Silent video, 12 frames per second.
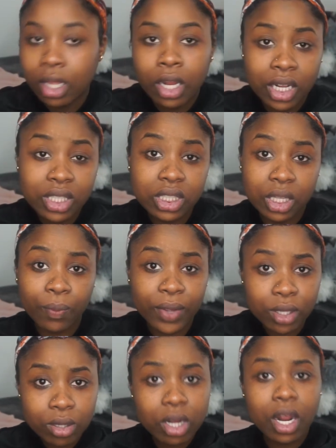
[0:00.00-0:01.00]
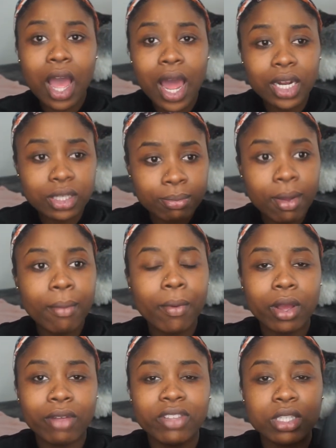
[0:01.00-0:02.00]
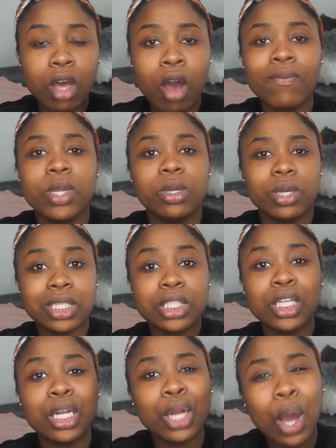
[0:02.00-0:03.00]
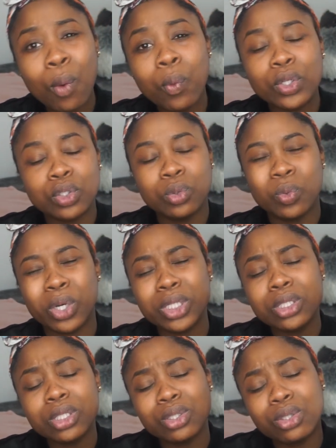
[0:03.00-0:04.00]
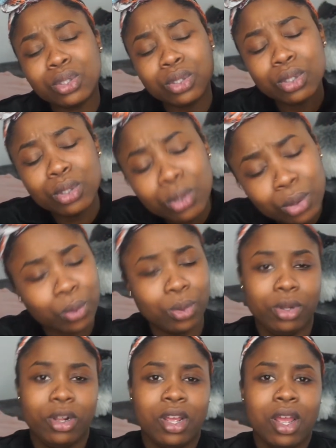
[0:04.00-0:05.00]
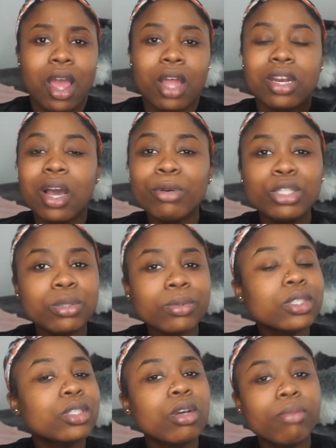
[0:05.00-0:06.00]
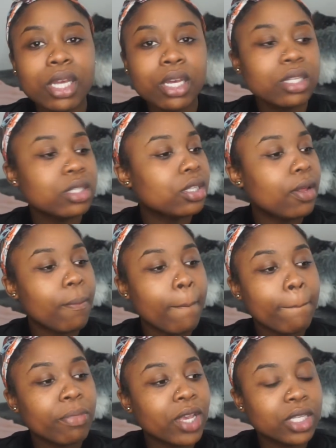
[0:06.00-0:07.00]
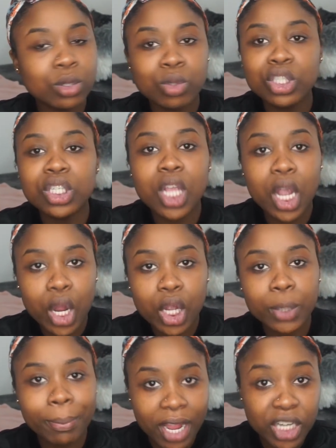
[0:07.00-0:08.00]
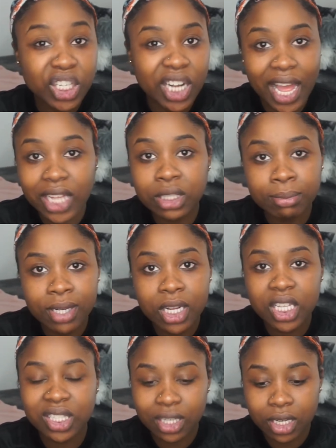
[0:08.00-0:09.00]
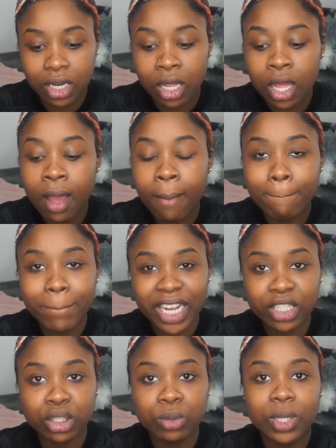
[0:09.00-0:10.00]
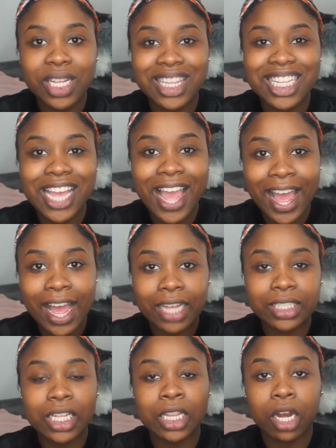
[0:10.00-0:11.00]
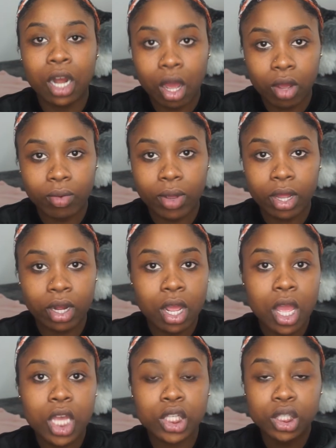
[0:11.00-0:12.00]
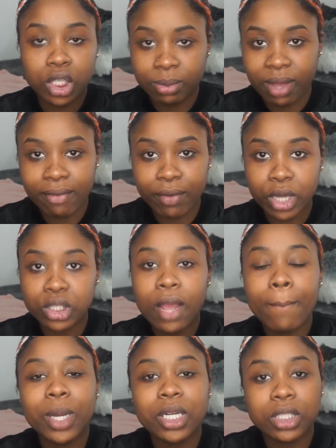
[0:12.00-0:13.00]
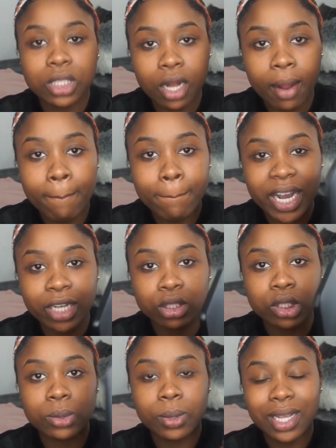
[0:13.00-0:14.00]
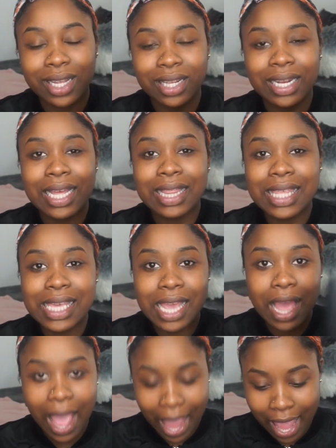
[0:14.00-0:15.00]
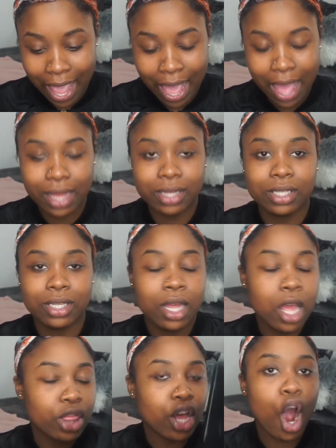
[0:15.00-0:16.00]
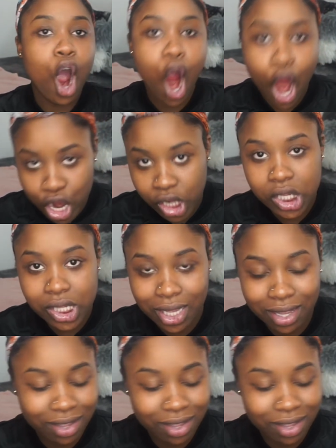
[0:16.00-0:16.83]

Listen, when you go to college, my moral of this whole video is to know what you want to do. Now what you want to do because switching your major last minute is gonna bite you in the ass in the long run excuse my french but it's gonna bite you in the ass the arse